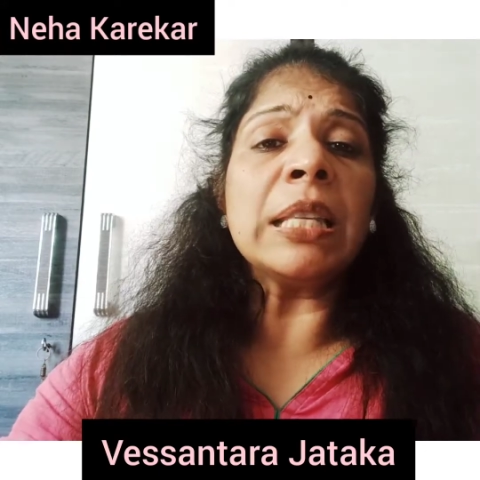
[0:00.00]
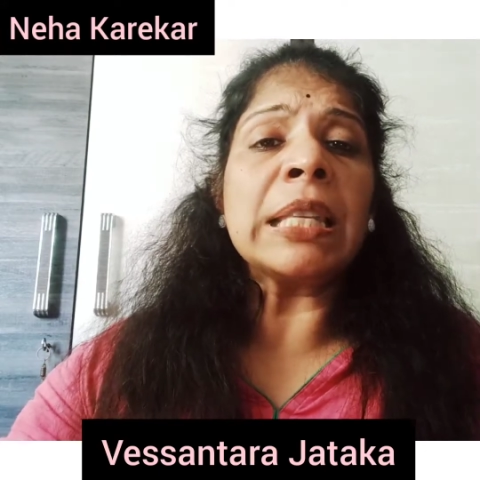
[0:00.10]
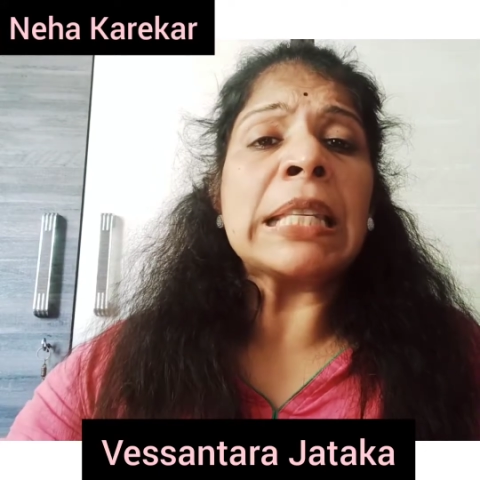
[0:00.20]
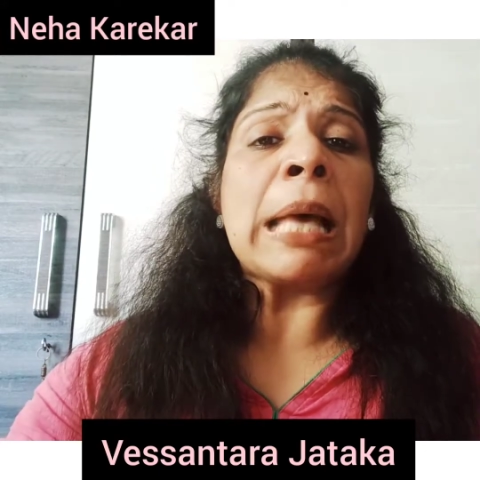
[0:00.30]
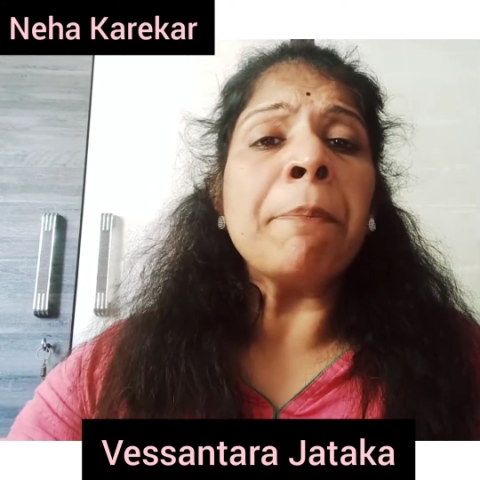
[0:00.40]

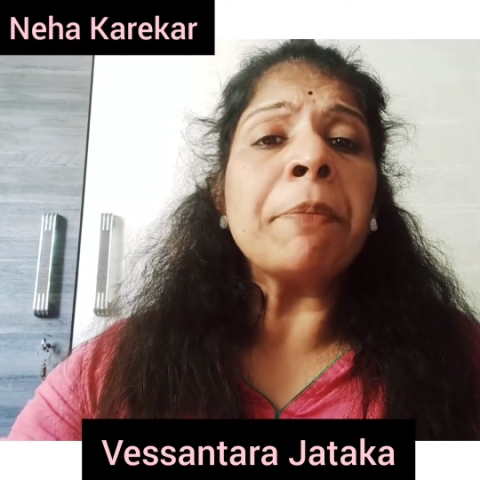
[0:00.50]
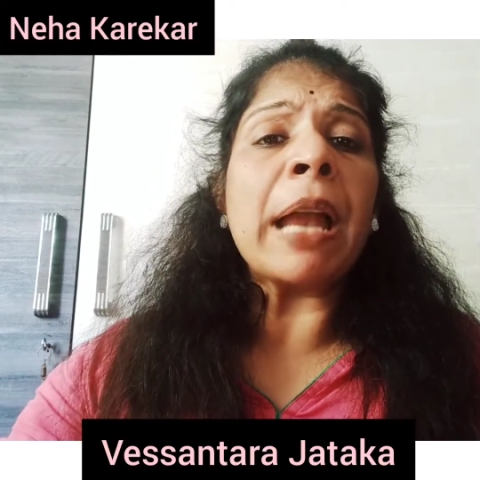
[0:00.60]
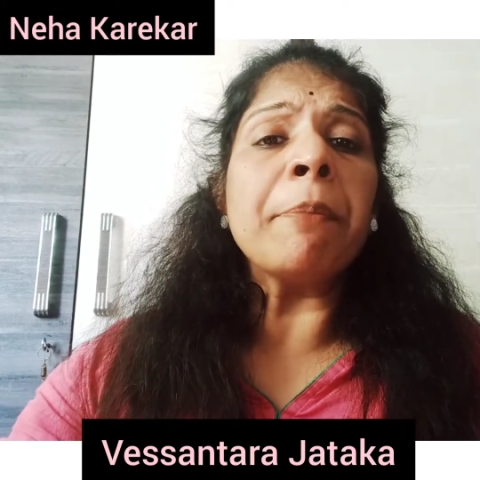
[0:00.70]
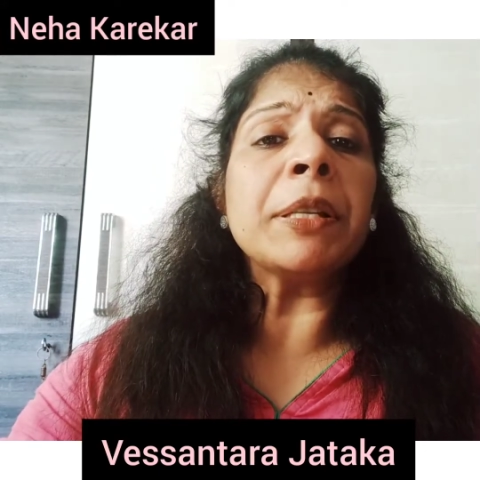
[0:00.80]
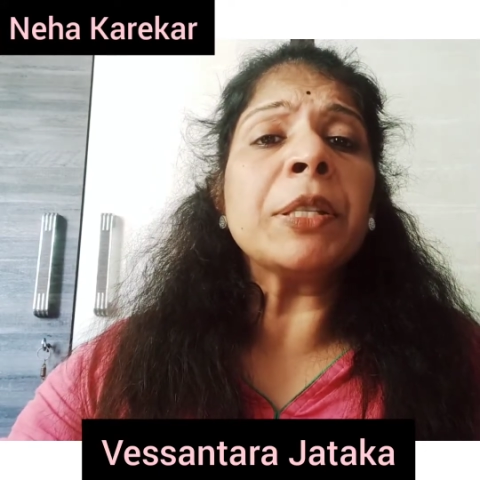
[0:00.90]
some
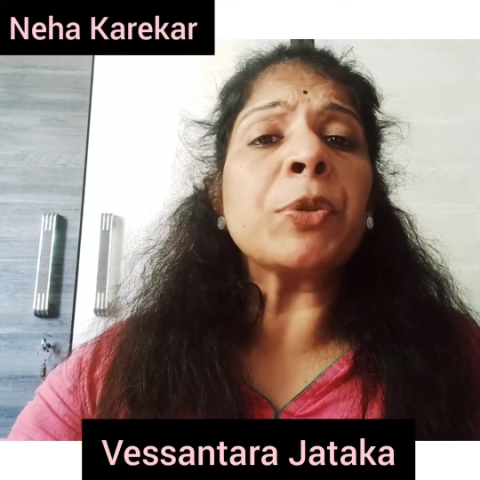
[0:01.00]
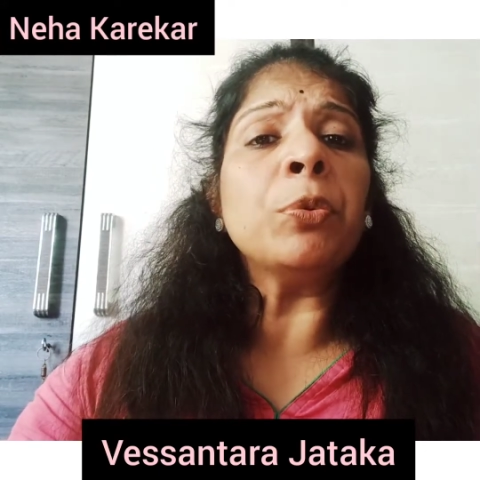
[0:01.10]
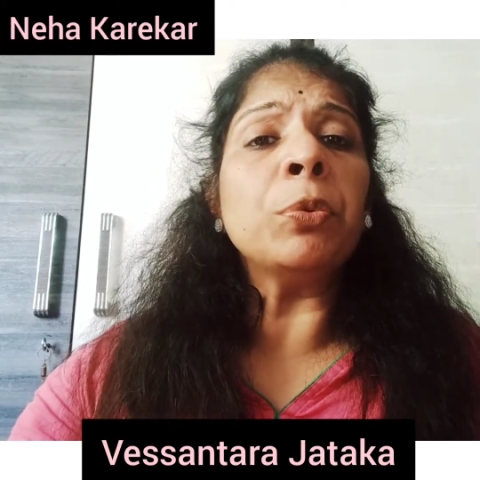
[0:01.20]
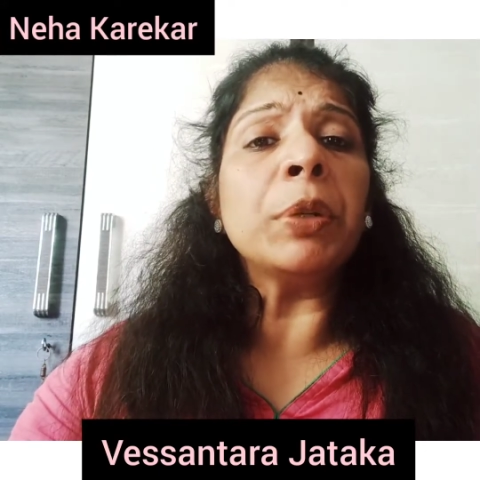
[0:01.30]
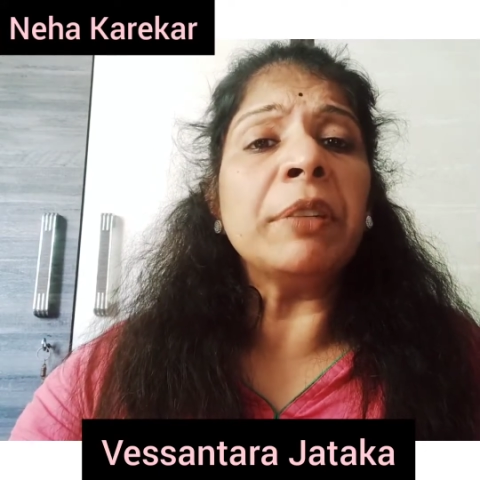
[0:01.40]
Brahmins who
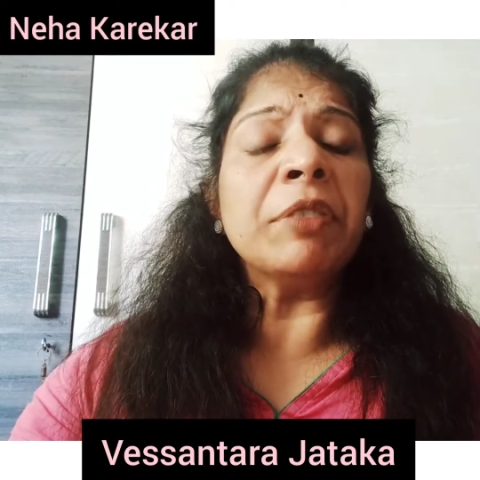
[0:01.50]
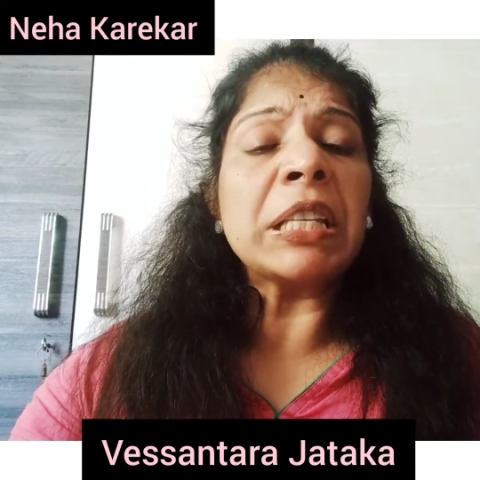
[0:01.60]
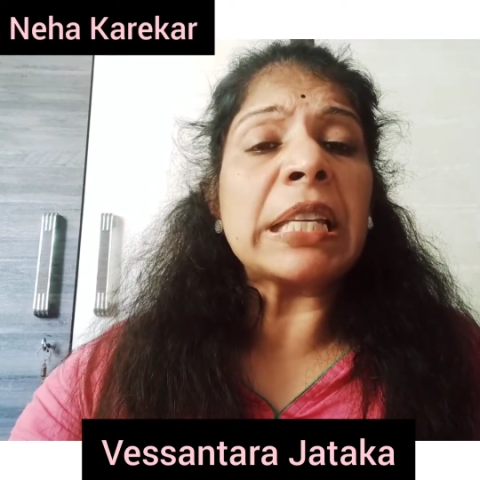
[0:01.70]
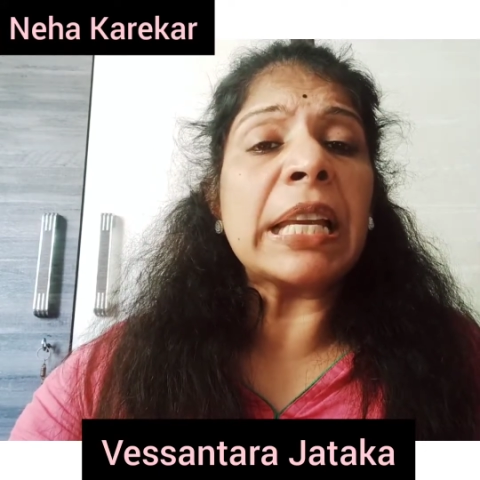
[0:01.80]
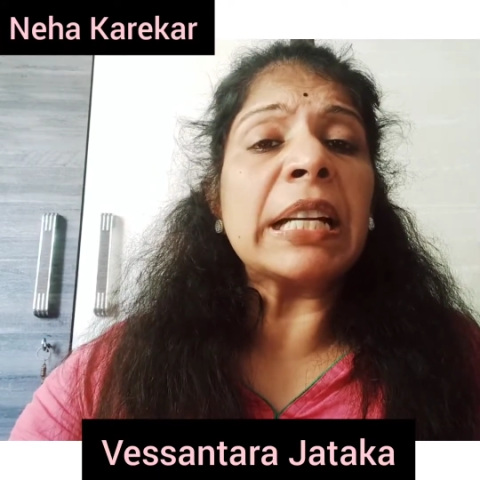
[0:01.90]
even
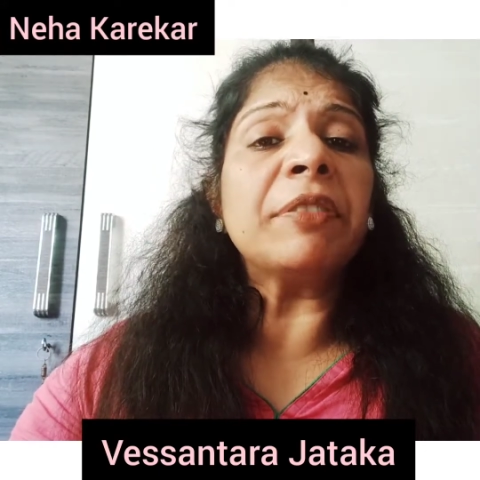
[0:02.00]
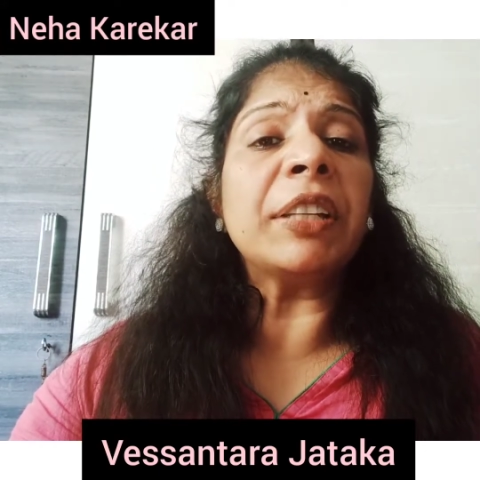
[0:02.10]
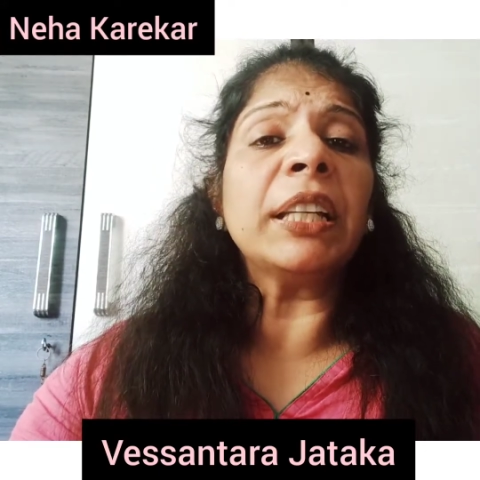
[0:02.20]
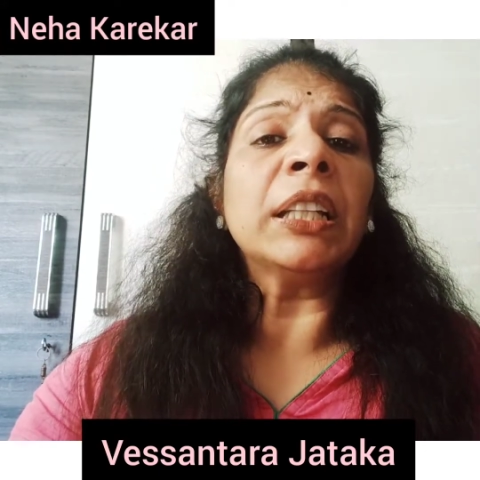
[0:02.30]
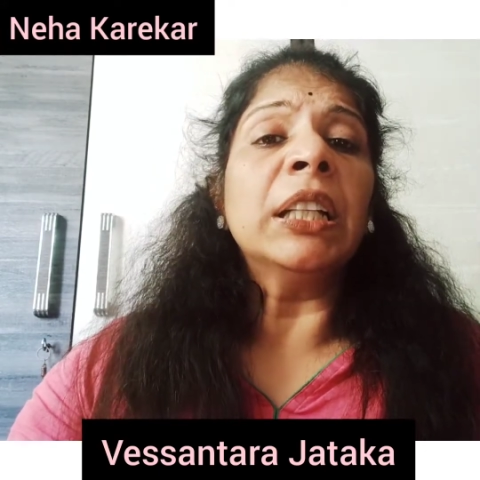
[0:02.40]
take
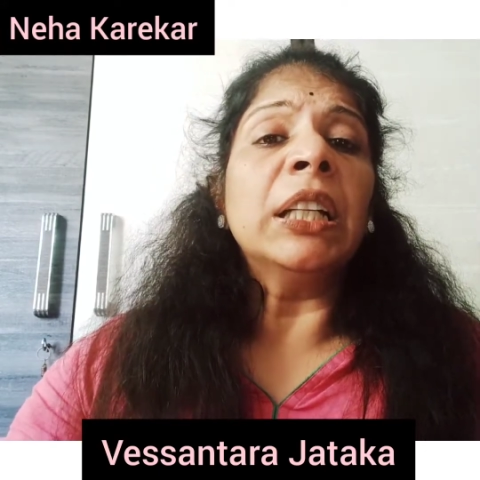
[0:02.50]
away